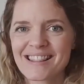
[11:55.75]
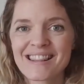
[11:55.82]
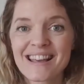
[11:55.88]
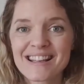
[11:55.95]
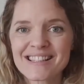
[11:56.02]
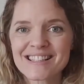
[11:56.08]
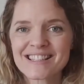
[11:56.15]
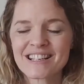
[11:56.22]

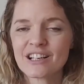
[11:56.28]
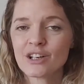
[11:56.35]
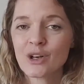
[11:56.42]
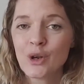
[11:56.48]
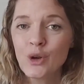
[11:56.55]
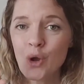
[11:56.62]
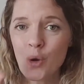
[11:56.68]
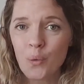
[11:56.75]
this.
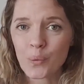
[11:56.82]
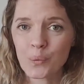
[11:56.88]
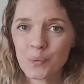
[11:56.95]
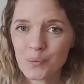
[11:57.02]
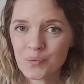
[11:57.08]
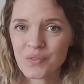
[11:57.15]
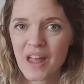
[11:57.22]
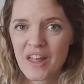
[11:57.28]
No,
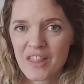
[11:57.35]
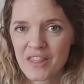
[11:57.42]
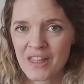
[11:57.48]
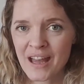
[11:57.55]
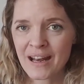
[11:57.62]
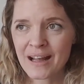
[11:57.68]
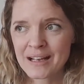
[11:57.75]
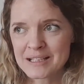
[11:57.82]

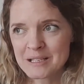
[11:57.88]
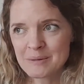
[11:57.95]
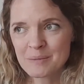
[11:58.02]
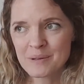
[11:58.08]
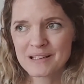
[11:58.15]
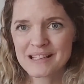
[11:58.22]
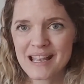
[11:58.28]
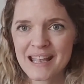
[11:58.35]
that has to
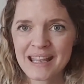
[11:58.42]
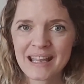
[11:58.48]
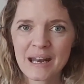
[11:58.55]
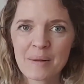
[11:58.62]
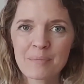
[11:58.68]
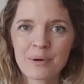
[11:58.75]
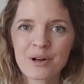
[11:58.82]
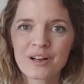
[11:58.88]
be taken
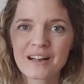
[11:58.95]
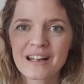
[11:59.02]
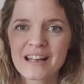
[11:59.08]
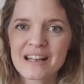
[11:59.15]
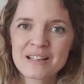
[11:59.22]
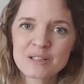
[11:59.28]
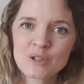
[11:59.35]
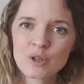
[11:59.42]
and put
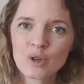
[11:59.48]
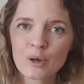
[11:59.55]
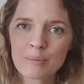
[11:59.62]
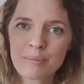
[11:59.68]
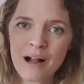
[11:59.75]
into your